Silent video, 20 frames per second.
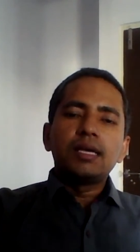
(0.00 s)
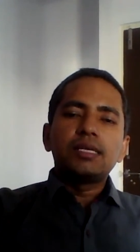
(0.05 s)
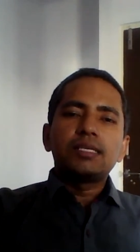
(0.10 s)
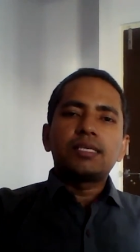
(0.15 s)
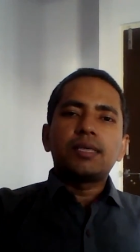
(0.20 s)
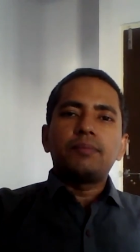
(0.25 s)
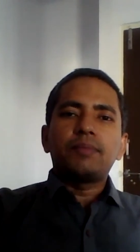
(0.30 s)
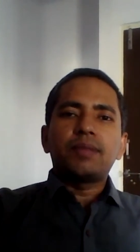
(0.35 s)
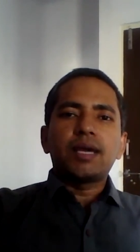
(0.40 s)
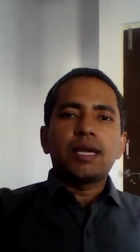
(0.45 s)

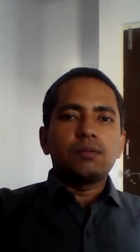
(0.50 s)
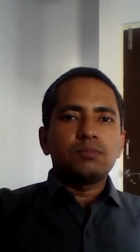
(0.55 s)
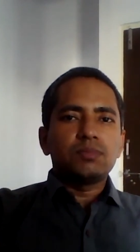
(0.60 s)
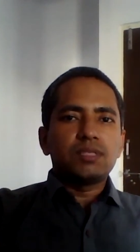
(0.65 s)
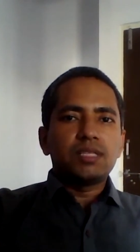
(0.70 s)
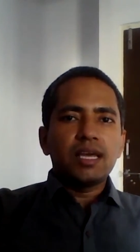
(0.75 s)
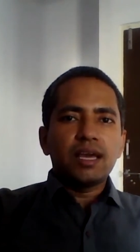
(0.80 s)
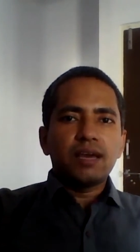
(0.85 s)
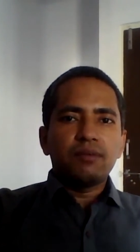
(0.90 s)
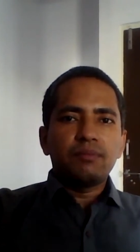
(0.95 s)
sometimes
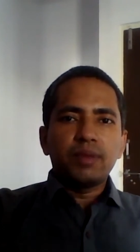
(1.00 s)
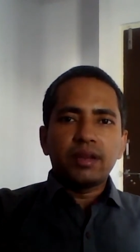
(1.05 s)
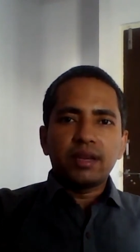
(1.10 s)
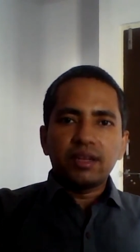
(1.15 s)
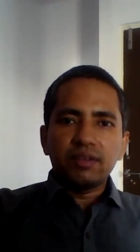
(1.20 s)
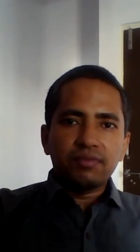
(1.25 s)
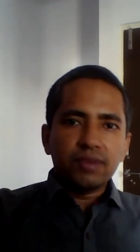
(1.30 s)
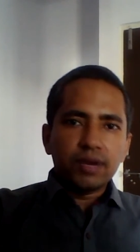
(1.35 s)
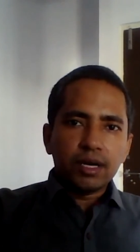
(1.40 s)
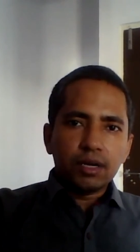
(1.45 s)
they have been
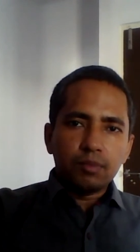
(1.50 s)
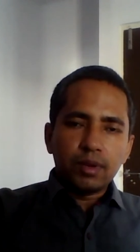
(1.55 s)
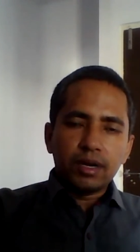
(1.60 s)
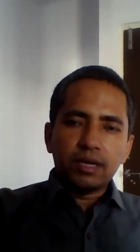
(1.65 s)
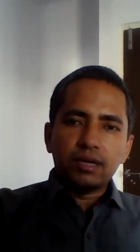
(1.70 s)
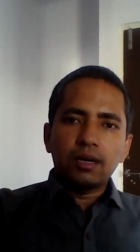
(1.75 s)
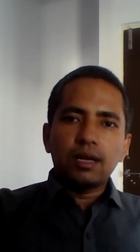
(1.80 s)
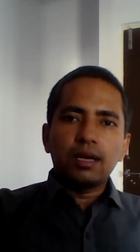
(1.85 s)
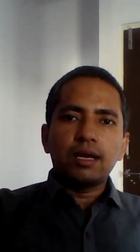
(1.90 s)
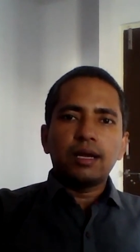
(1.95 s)
referred
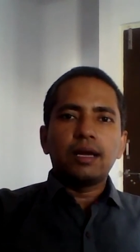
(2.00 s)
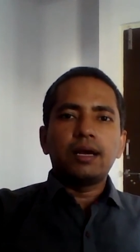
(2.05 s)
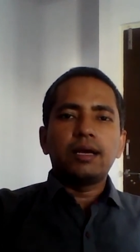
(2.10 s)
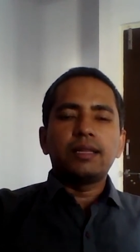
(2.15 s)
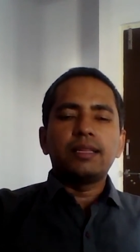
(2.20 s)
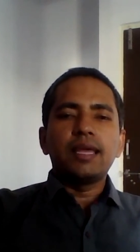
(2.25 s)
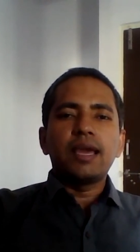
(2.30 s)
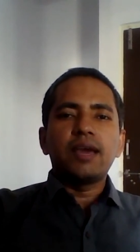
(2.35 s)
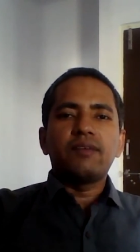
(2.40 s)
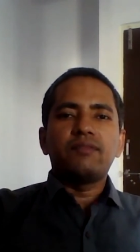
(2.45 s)
but
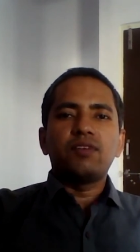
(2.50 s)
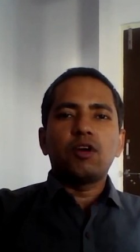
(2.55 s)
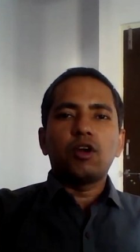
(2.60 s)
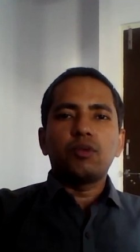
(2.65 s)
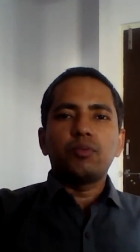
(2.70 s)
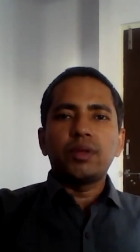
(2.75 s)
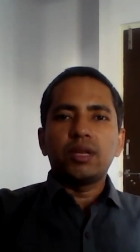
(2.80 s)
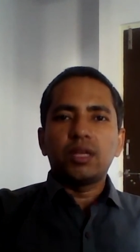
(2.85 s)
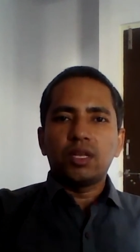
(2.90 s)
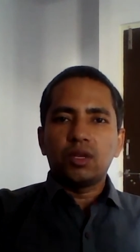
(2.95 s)
they have
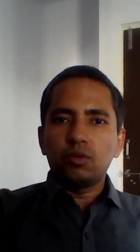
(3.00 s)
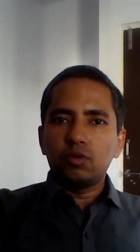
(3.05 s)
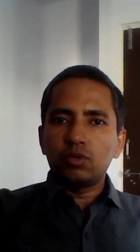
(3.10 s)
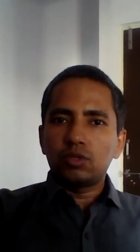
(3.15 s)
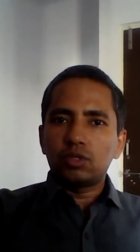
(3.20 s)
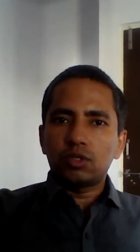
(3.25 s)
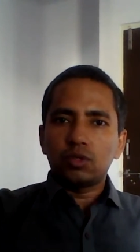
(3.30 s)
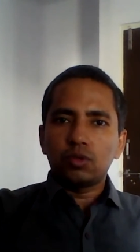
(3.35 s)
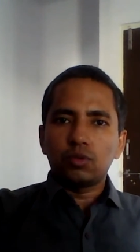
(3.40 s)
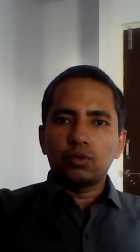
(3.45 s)
not been
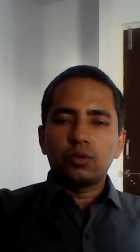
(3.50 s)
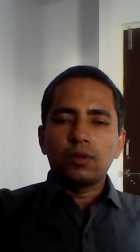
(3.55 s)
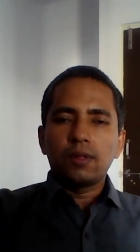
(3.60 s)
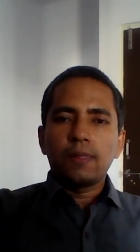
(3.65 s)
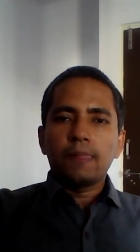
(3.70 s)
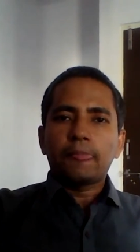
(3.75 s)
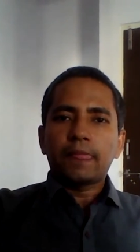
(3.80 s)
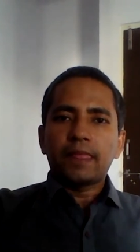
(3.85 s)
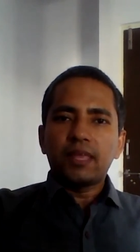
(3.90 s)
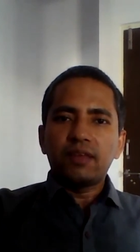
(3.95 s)
used to
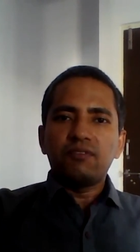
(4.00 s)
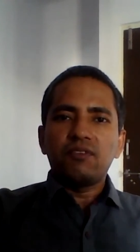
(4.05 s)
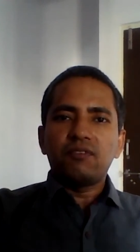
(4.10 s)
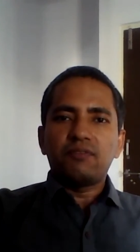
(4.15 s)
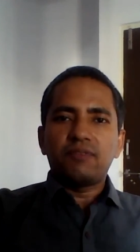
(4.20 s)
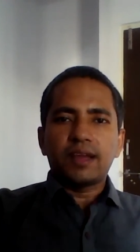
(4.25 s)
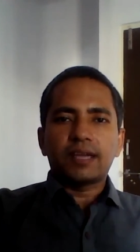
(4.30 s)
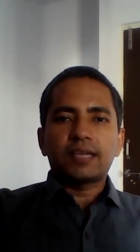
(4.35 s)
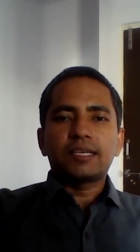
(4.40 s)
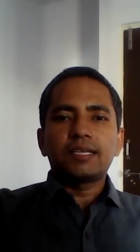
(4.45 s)
give
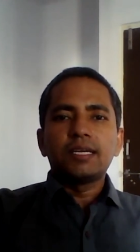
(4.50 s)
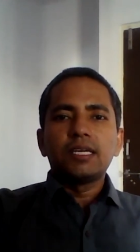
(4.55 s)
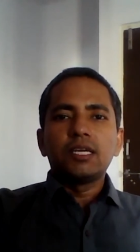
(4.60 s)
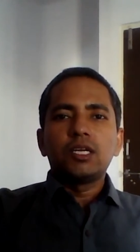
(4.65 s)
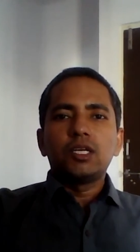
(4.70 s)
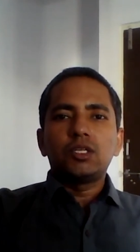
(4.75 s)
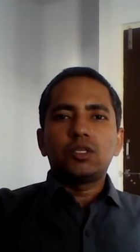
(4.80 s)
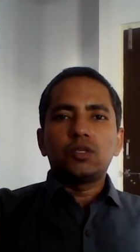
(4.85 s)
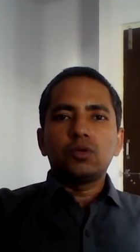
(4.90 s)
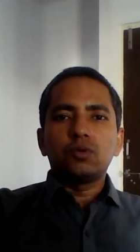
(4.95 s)
effect
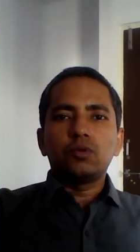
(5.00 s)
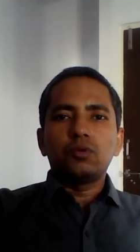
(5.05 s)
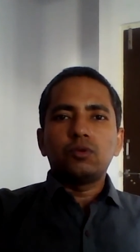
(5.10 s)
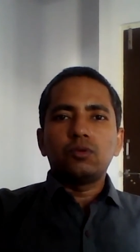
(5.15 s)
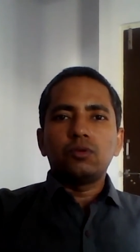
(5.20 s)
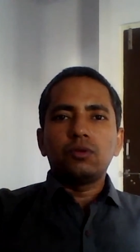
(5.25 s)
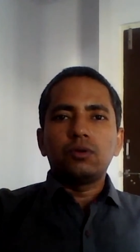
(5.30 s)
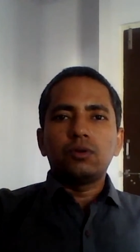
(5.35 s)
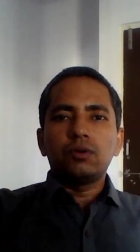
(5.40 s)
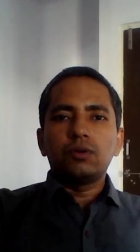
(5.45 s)
to
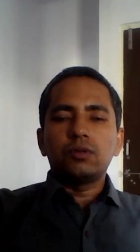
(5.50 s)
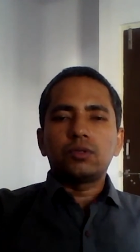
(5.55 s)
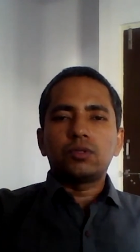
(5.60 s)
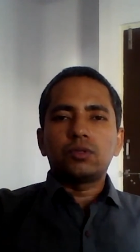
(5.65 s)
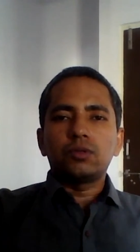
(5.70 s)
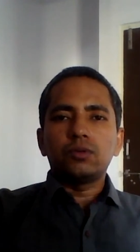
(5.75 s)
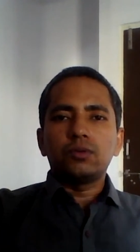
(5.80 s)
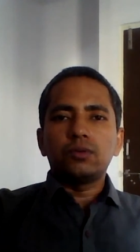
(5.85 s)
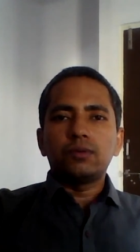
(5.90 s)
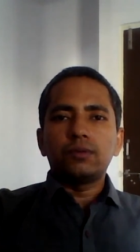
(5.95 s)

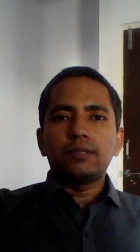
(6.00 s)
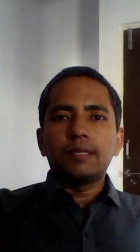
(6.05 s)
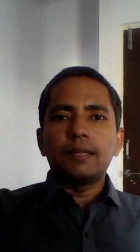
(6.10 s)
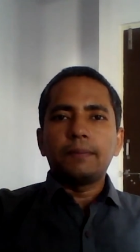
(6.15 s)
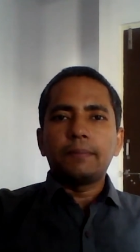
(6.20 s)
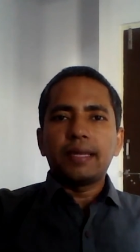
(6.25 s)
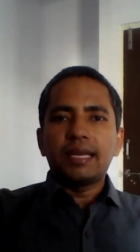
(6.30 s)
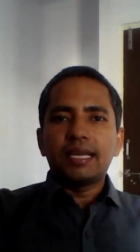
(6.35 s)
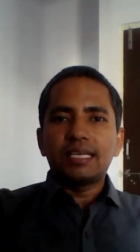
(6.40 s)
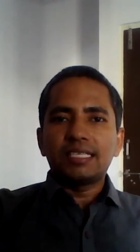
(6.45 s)
the
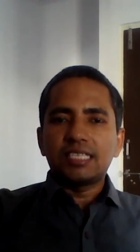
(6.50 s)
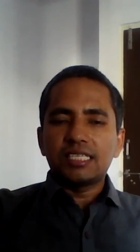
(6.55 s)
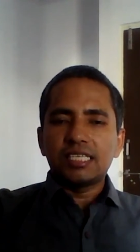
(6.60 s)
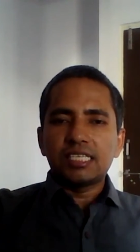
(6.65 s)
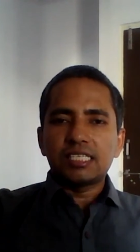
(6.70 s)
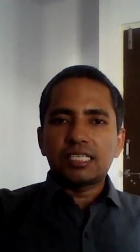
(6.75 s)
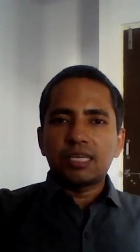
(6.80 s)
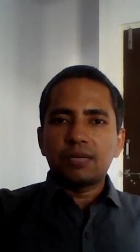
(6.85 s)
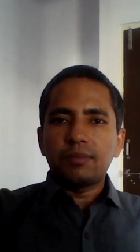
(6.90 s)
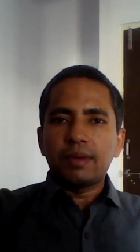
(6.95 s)
meaning
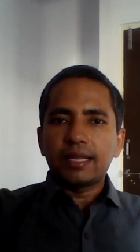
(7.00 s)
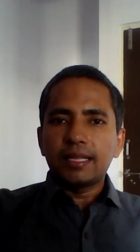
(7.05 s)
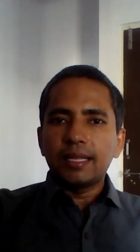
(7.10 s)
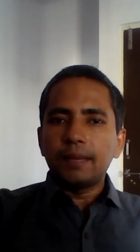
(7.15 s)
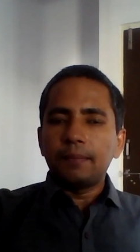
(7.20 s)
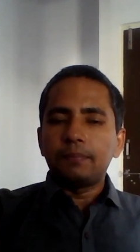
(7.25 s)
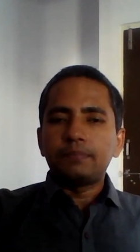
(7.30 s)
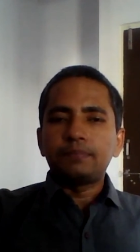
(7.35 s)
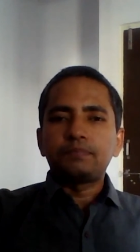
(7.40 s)
suggested by them.